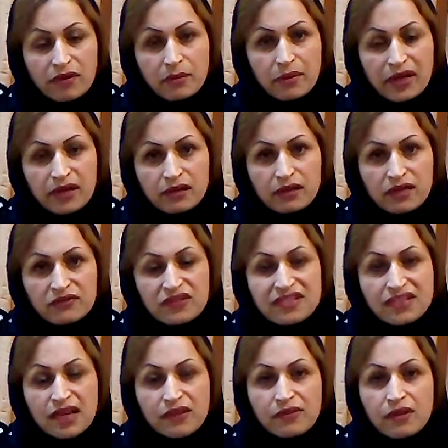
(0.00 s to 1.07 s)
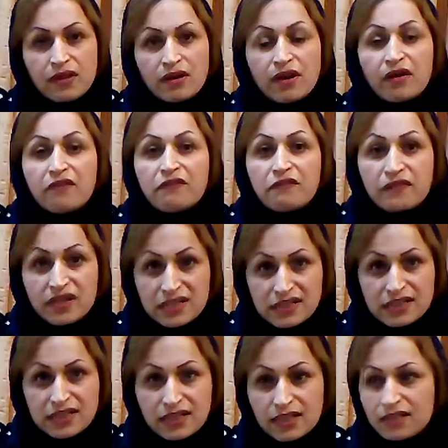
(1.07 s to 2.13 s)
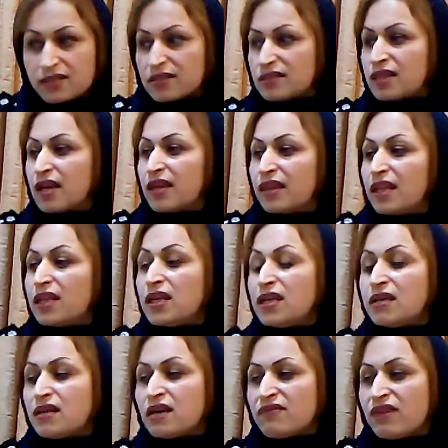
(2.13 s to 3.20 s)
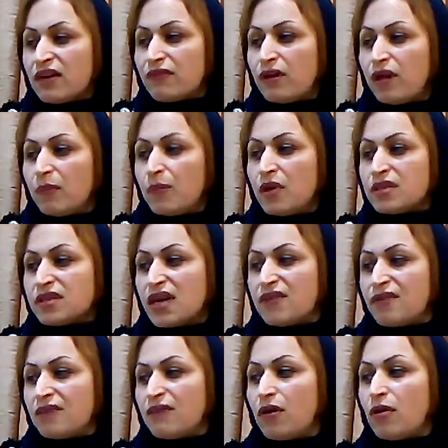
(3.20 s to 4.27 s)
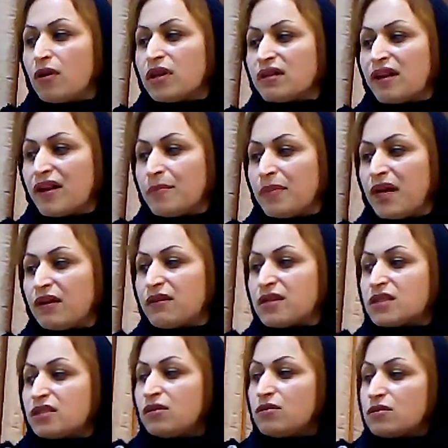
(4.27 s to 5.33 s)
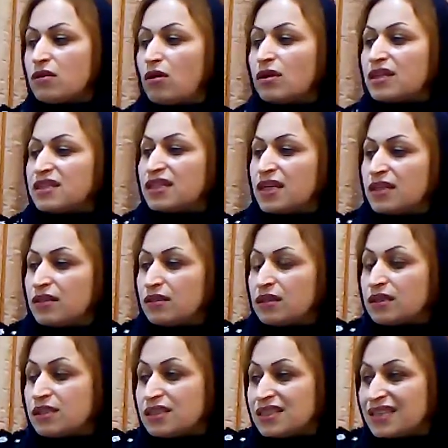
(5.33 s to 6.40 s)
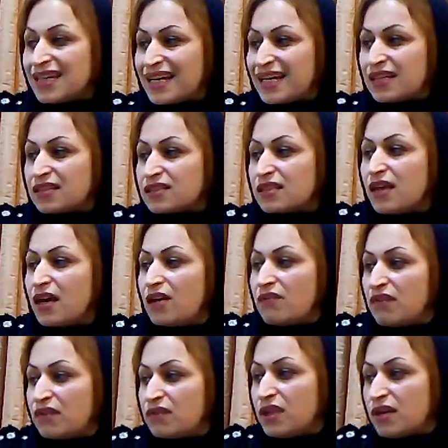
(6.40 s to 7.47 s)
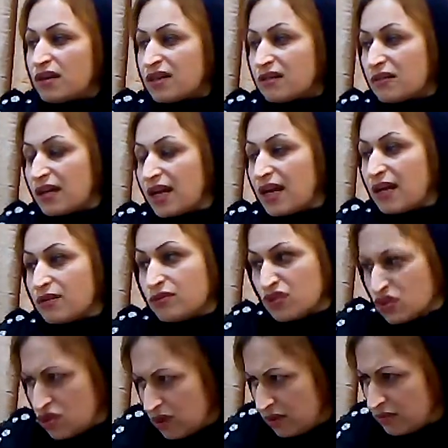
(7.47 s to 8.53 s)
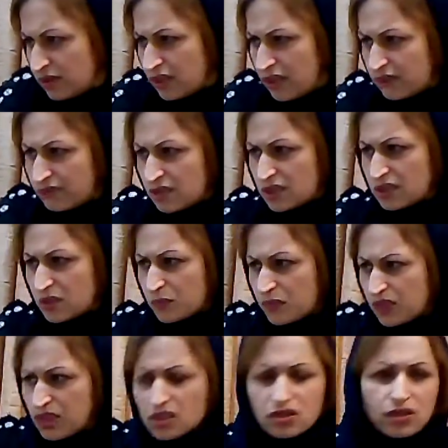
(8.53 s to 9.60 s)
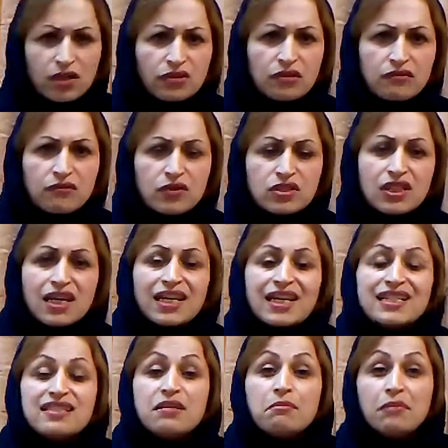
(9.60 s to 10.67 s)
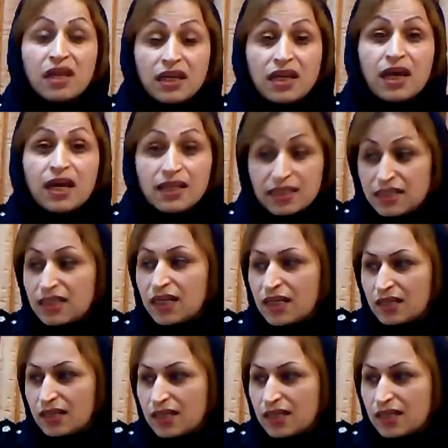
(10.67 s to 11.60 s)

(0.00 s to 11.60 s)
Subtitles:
the paragraph is at the first sentence. Then here we have almost half of all grandparents lose all contact with their grandchildren after a separation or divorce is the main idea.